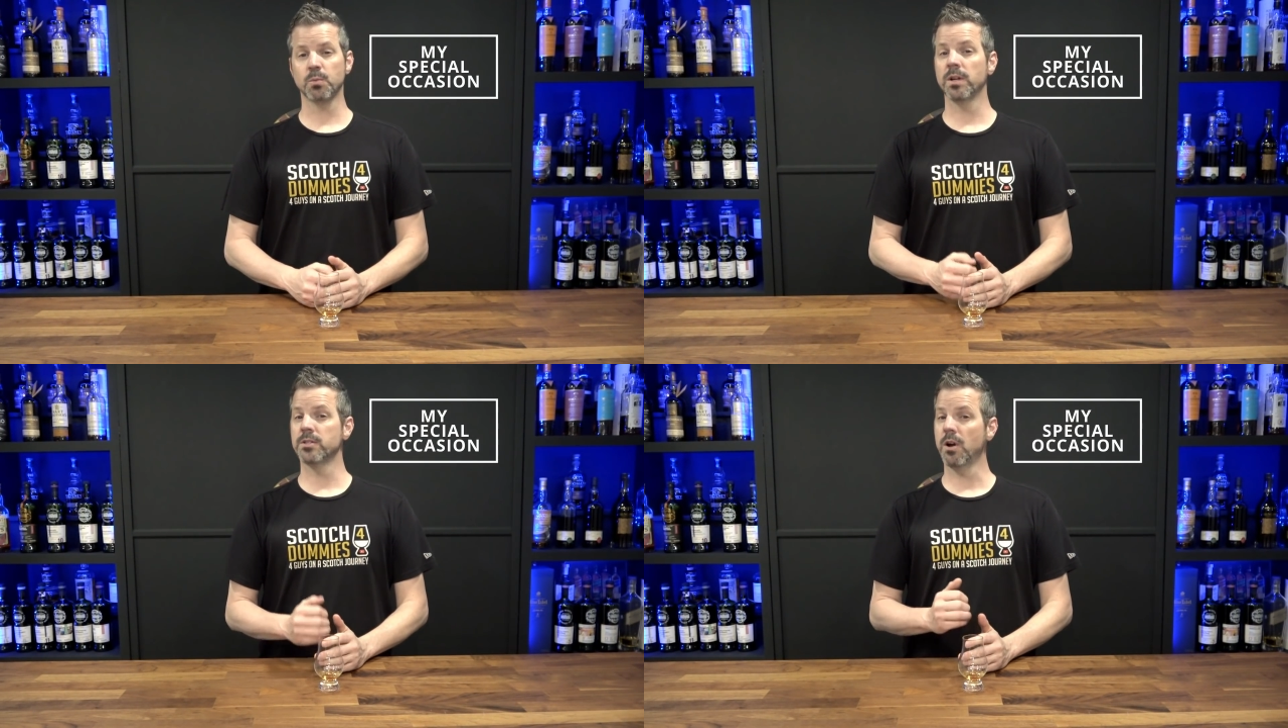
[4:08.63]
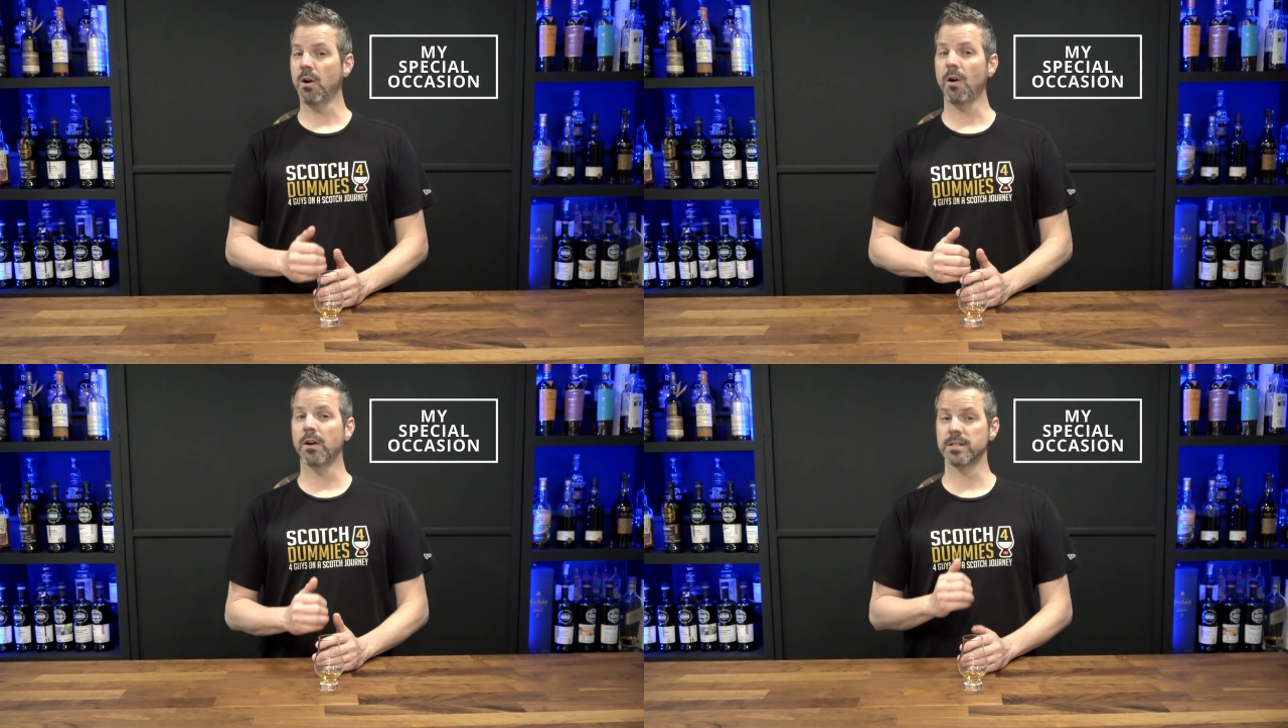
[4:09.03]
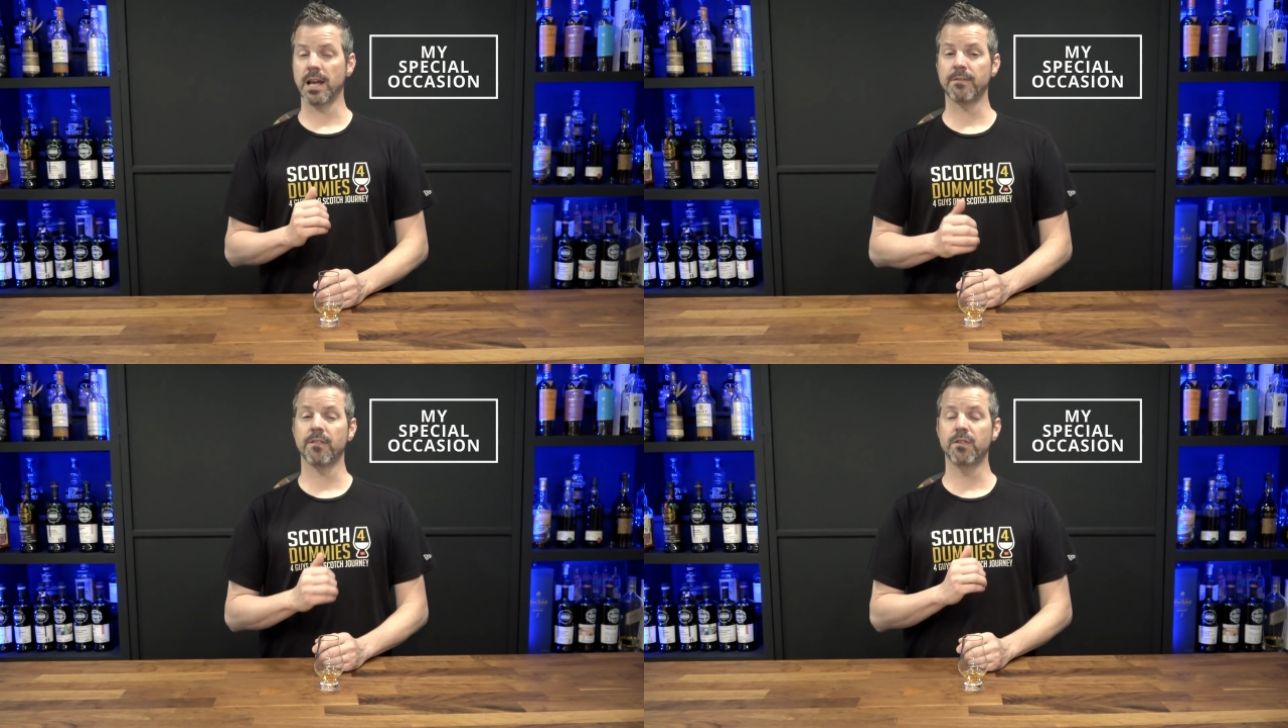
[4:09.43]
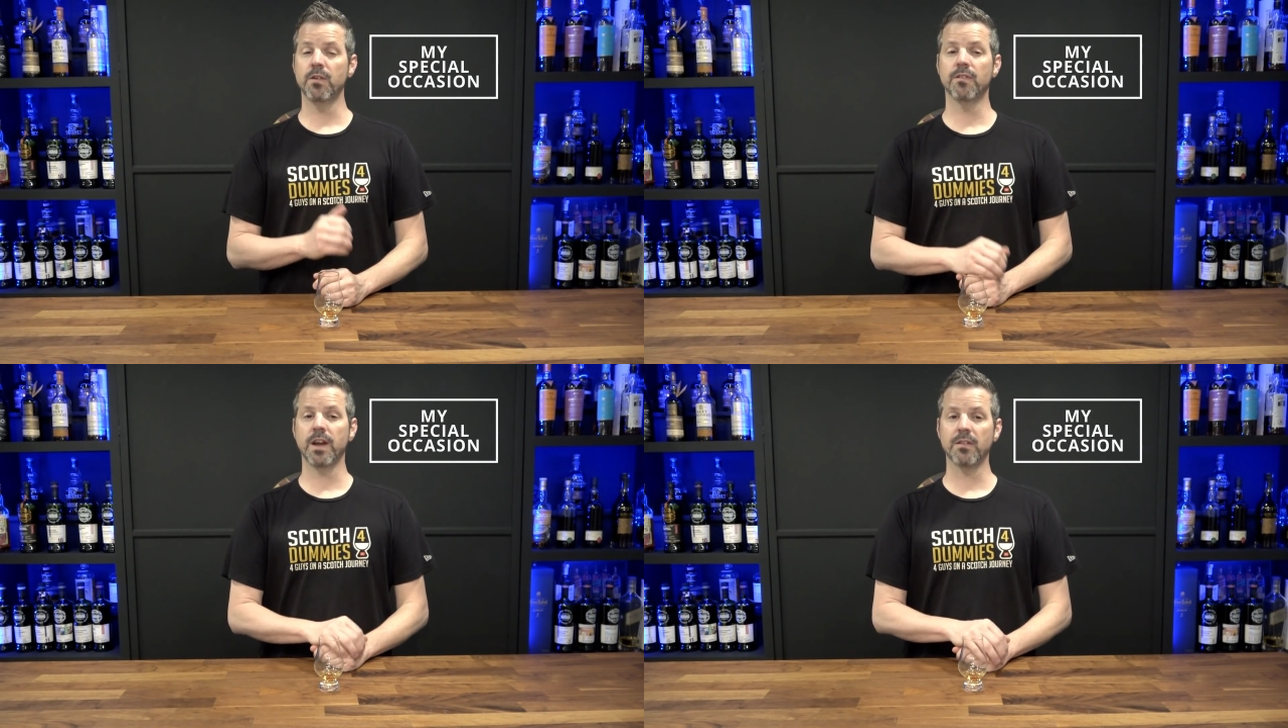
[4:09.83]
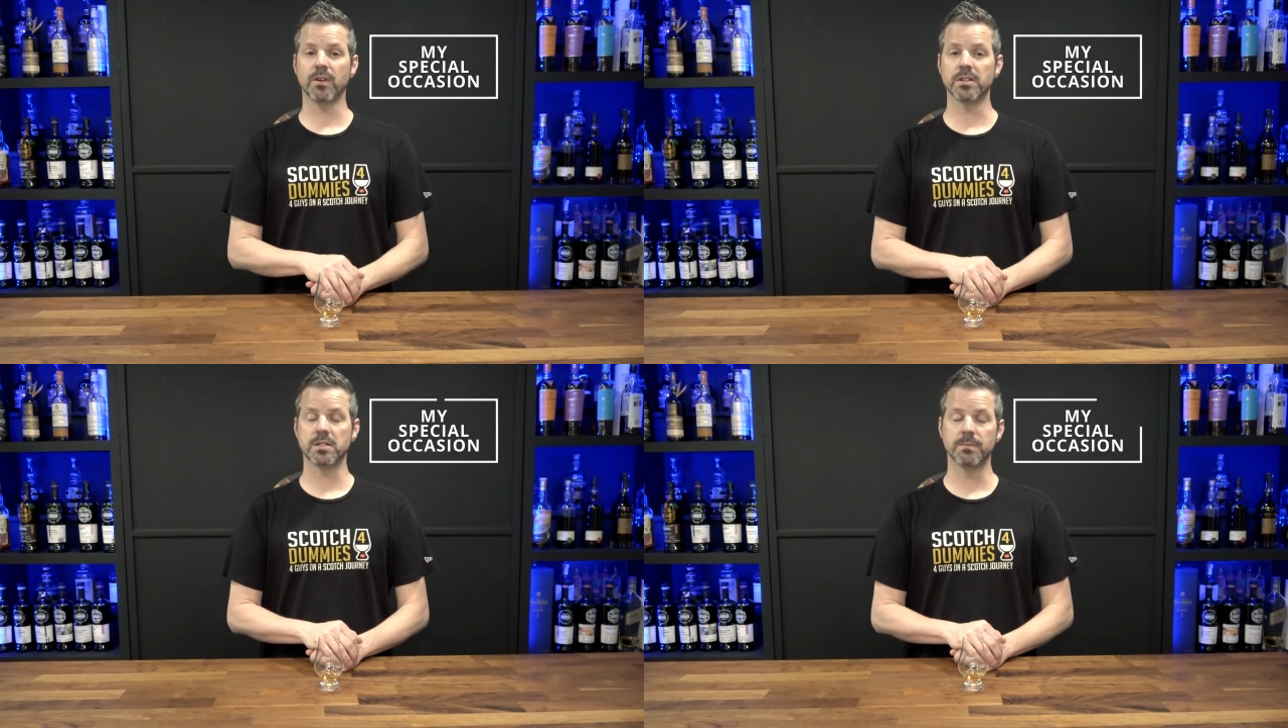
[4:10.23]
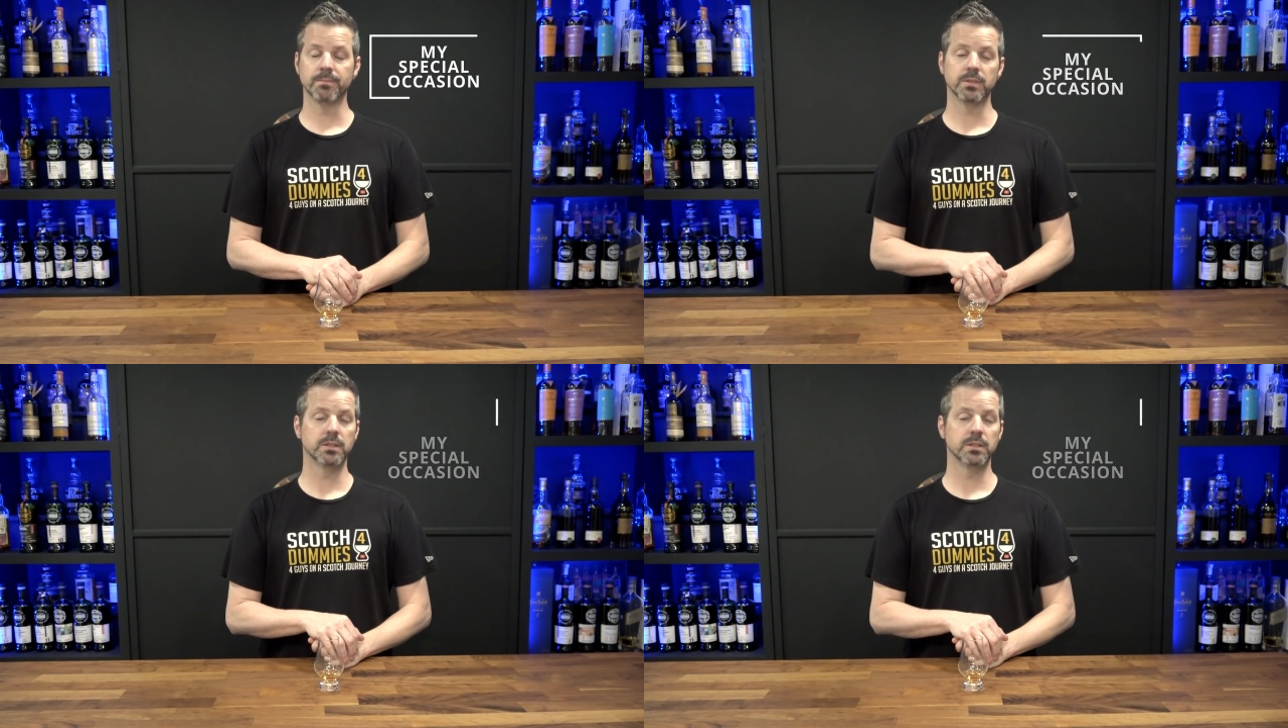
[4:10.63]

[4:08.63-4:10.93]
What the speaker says: one is hard as I have a few favorites.